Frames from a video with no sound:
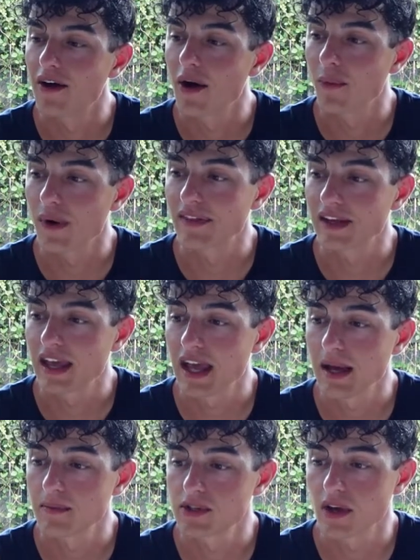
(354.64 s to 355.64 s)
around the
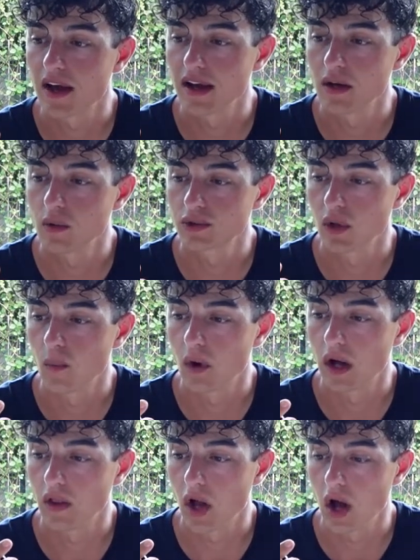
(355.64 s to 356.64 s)
campsite, and also
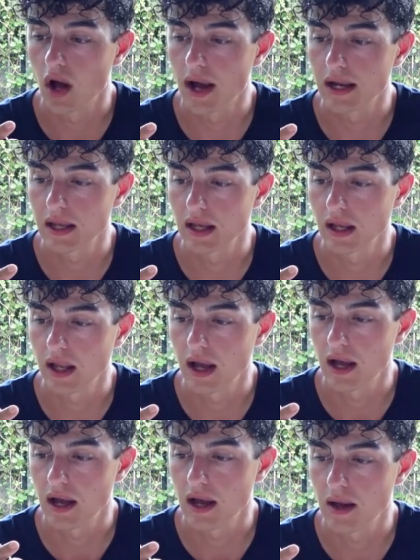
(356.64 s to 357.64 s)
while hiking
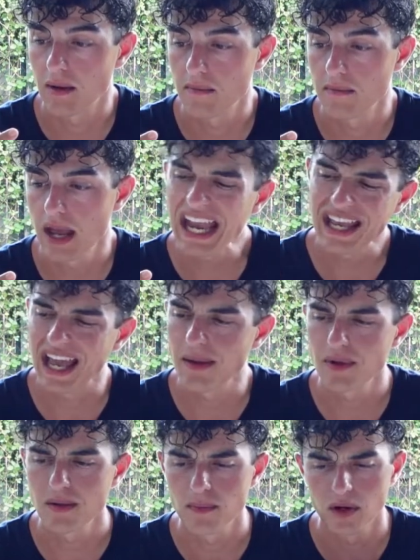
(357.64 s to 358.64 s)
and
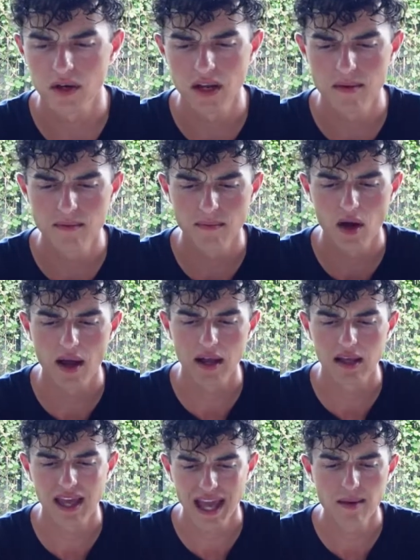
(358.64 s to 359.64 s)
camping. But in
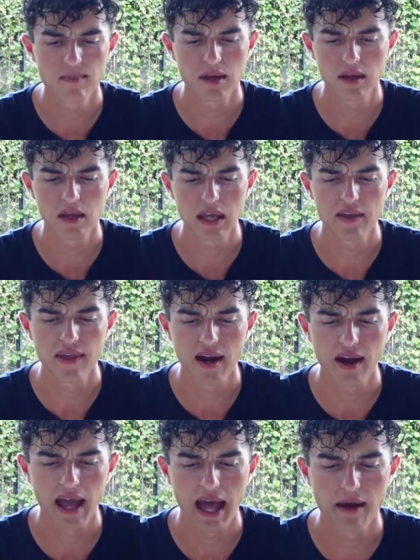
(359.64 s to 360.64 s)
my camping gear that
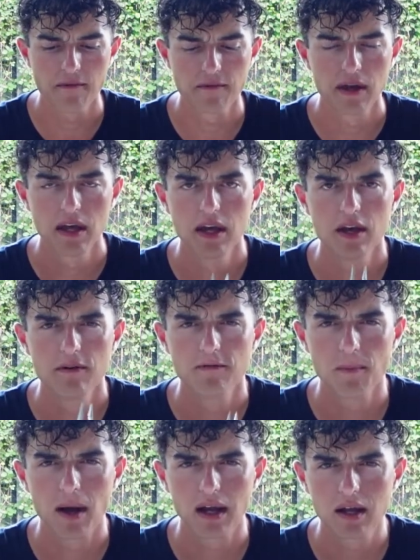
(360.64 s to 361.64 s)
I have
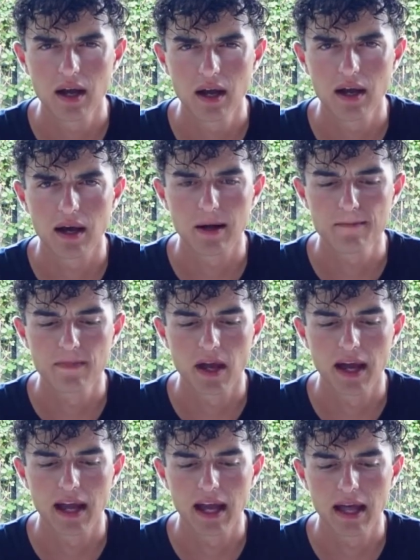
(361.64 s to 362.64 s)
for my car,
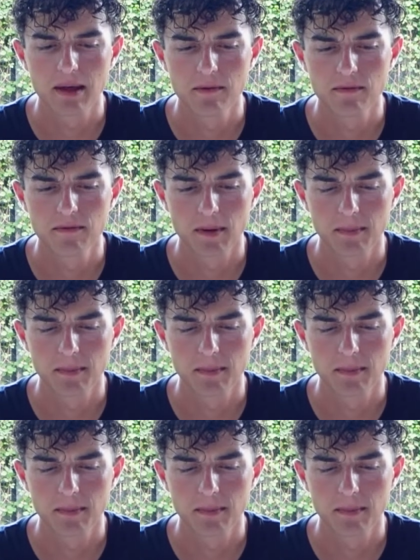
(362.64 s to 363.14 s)
I have